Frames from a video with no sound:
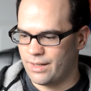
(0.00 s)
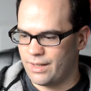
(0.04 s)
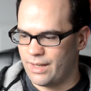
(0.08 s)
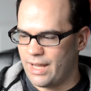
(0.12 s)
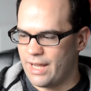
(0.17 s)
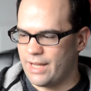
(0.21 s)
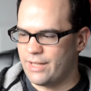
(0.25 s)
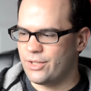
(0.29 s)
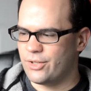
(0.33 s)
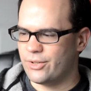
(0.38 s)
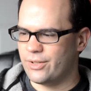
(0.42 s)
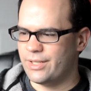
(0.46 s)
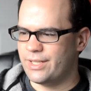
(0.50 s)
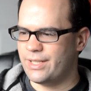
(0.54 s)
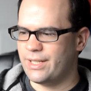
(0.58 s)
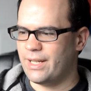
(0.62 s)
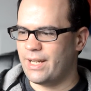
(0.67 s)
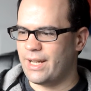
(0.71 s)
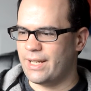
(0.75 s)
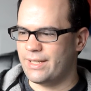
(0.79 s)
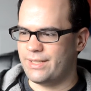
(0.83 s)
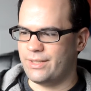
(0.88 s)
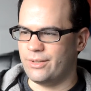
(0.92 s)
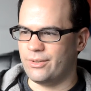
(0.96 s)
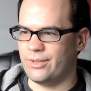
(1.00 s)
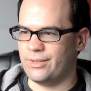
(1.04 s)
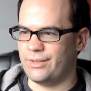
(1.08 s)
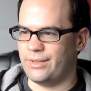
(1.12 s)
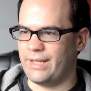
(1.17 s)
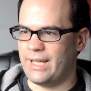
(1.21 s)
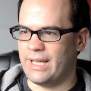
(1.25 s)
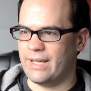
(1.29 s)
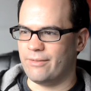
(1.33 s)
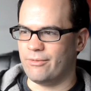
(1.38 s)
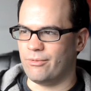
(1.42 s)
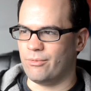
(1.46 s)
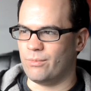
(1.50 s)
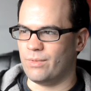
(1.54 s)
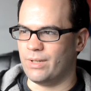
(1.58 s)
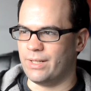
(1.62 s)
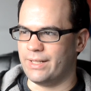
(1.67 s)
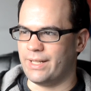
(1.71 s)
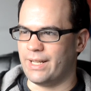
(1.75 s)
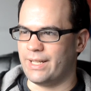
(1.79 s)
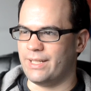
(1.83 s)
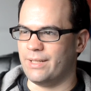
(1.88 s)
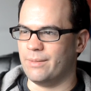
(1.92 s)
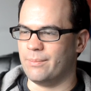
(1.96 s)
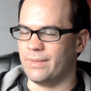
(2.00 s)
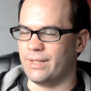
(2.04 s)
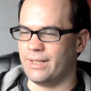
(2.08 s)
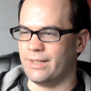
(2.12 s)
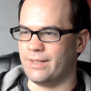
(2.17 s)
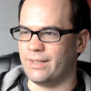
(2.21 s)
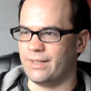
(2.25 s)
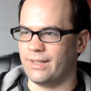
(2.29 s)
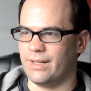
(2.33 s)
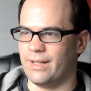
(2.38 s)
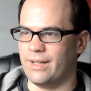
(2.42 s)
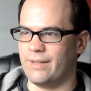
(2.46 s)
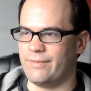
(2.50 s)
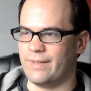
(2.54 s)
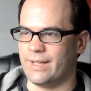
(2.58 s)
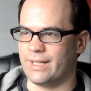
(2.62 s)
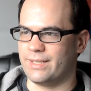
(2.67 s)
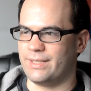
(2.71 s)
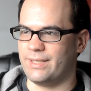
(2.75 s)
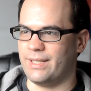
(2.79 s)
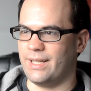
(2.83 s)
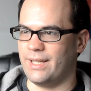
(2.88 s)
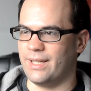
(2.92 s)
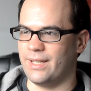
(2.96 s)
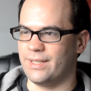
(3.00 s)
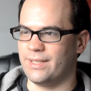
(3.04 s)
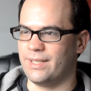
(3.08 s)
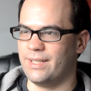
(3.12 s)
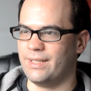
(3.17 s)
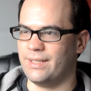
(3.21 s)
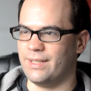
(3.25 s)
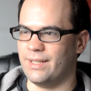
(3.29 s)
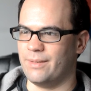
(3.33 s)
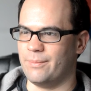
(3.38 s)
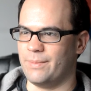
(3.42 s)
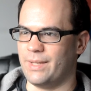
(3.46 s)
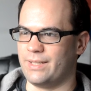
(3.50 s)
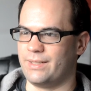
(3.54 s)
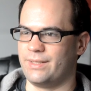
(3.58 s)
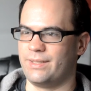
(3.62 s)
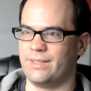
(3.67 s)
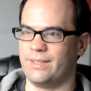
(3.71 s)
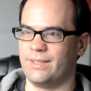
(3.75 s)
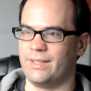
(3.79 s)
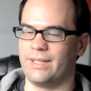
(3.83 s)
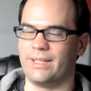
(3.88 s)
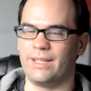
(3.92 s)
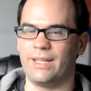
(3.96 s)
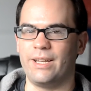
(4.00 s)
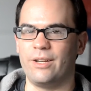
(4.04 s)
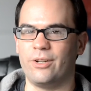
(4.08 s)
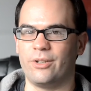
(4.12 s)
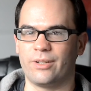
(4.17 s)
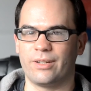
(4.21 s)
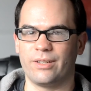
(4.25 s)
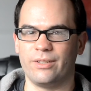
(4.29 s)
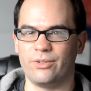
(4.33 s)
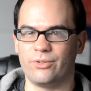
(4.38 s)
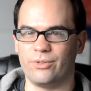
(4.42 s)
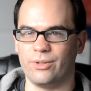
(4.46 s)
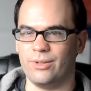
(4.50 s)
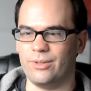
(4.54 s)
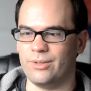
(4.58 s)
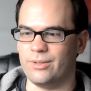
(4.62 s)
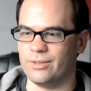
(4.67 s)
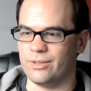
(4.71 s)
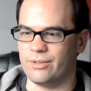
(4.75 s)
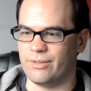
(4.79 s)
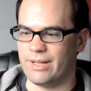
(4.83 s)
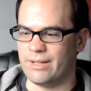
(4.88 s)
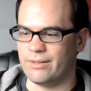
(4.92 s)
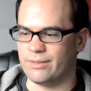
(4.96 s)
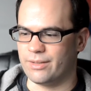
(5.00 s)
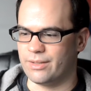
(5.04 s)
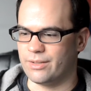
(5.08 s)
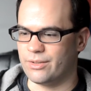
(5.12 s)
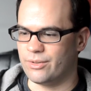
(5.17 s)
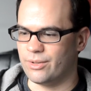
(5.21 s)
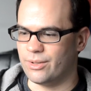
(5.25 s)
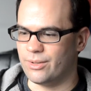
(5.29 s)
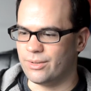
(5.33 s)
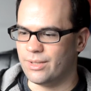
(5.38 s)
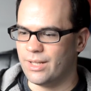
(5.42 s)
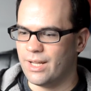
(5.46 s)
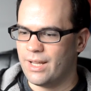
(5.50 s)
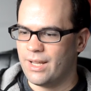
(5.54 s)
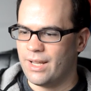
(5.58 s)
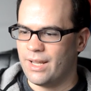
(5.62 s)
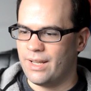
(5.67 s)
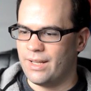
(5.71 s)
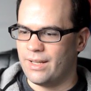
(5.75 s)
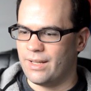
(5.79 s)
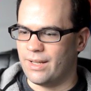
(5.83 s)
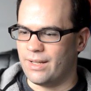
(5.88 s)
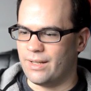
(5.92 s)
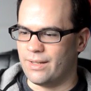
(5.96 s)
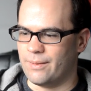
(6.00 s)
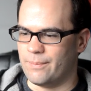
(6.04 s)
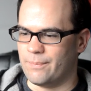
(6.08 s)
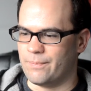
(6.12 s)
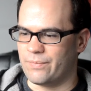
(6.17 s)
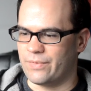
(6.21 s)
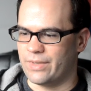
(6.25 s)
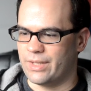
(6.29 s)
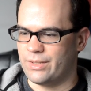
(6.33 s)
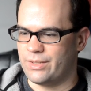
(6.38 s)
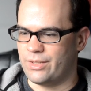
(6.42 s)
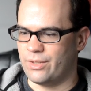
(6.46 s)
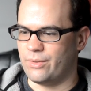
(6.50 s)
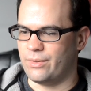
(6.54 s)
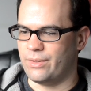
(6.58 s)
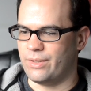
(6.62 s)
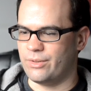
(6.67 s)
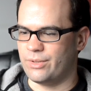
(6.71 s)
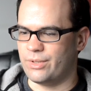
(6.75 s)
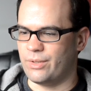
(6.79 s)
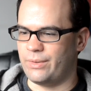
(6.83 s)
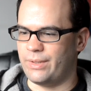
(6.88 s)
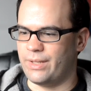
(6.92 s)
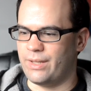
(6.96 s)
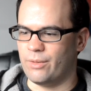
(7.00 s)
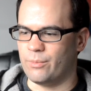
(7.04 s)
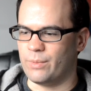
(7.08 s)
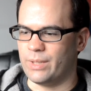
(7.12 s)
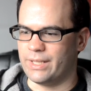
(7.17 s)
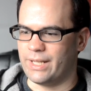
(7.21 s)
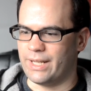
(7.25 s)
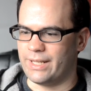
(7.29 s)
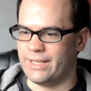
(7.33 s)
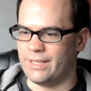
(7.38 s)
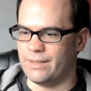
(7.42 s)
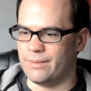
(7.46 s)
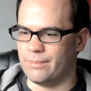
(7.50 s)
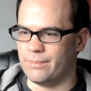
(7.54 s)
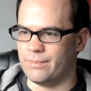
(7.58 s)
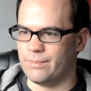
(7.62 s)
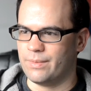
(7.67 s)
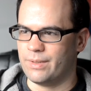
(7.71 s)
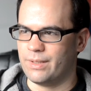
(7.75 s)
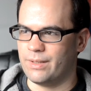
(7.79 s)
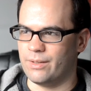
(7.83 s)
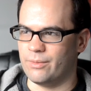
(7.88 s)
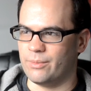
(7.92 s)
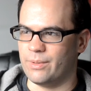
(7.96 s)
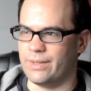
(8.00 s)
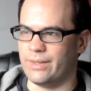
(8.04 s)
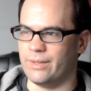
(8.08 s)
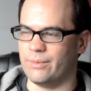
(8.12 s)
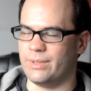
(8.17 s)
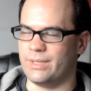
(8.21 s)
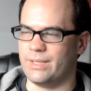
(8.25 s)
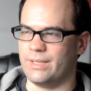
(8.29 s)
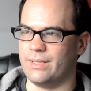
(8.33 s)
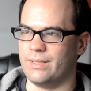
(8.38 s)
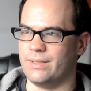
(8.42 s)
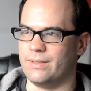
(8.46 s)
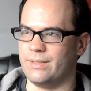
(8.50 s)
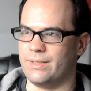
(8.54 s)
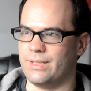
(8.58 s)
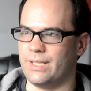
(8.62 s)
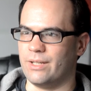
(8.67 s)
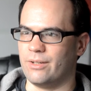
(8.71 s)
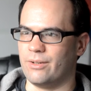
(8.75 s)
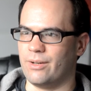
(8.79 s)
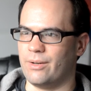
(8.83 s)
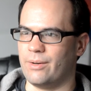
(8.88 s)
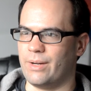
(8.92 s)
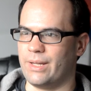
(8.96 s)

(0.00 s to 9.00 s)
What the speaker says: Inertia, I still only have one item that affects that. That's like air control, ground control. So there's only the one item, the one that was in Zero.